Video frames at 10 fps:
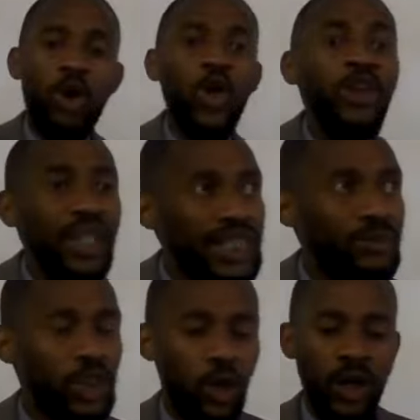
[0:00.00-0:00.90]

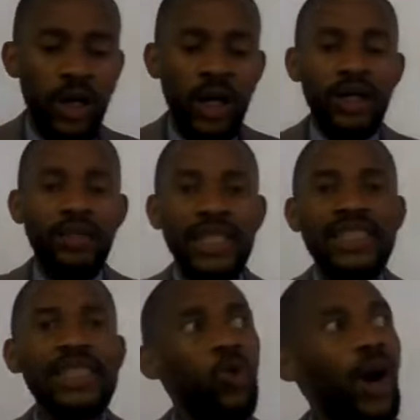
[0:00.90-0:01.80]
monotheism. So
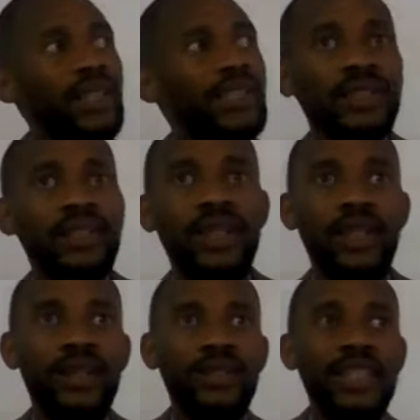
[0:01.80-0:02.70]
this is what
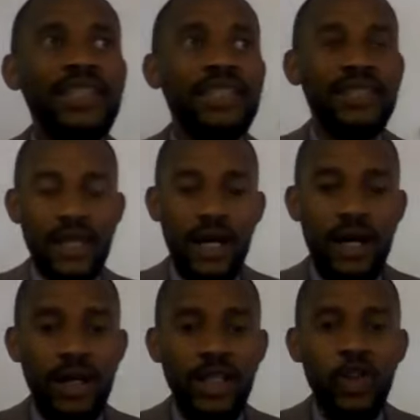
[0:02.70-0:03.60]
this
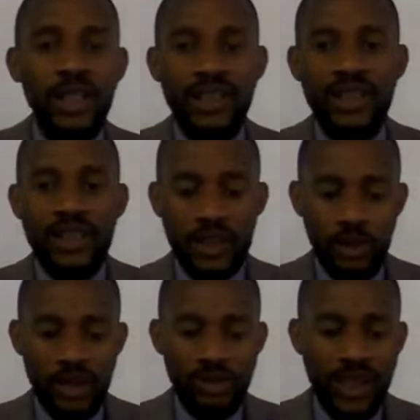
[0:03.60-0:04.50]
uh, introduction is,
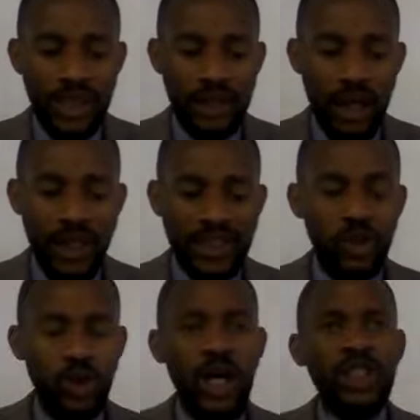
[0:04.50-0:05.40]
is bringing our minds
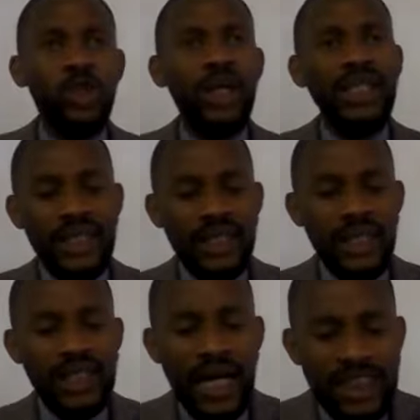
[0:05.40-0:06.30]
to. So in, in,
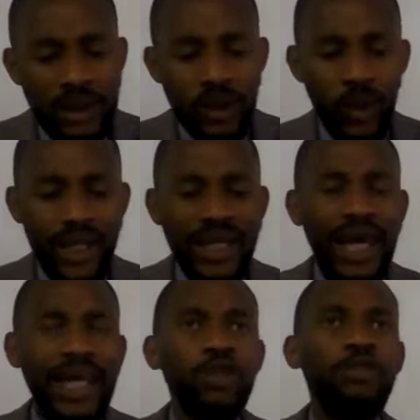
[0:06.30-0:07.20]
in us, or in
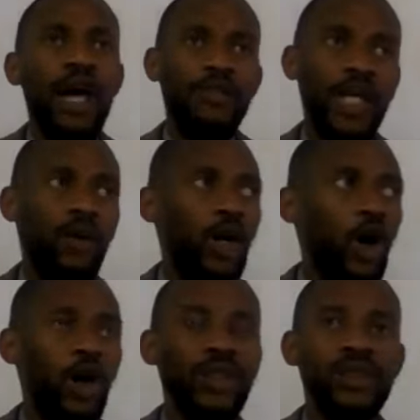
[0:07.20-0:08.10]
light of loving our
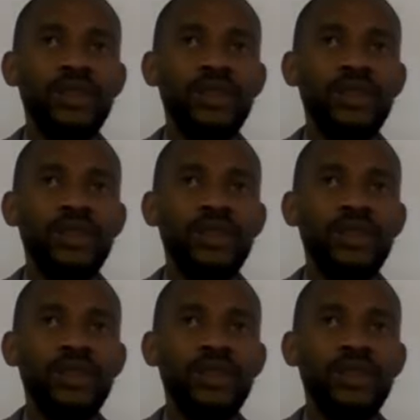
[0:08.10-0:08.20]
God,